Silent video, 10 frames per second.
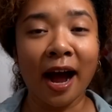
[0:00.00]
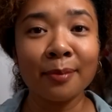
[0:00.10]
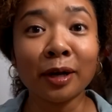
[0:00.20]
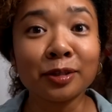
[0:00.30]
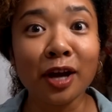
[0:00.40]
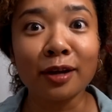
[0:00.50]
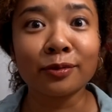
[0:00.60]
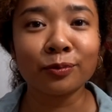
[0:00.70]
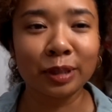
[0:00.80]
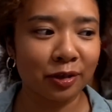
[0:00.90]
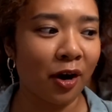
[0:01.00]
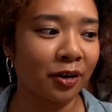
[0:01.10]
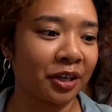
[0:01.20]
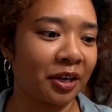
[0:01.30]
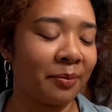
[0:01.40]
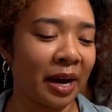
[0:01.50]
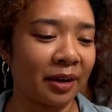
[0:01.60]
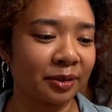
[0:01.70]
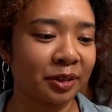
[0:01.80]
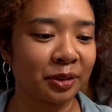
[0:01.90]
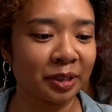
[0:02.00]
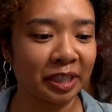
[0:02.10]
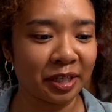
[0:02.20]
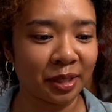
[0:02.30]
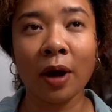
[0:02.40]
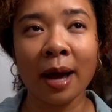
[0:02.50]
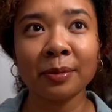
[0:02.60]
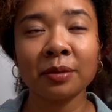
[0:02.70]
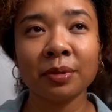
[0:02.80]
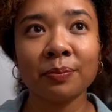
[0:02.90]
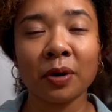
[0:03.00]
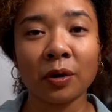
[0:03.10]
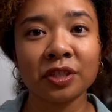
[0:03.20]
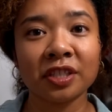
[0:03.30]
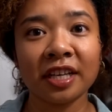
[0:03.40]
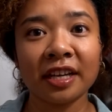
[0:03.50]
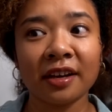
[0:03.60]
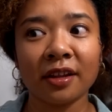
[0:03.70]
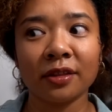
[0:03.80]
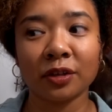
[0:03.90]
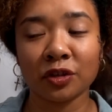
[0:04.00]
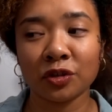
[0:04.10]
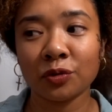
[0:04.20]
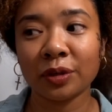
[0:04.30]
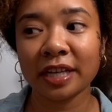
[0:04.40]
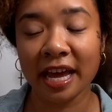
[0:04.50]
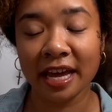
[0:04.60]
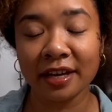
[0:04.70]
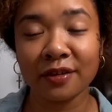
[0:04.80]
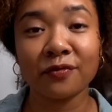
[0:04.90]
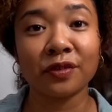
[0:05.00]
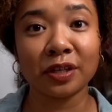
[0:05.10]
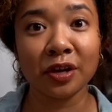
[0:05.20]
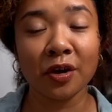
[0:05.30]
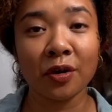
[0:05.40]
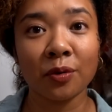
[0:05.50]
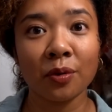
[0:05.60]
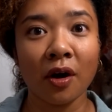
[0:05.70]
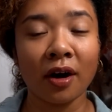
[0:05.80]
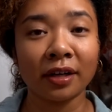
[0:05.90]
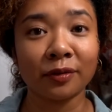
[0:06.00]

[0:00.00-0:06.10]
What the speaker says: I'm not done with talking about killing Eve. I'm gonna be posting the Q&A video on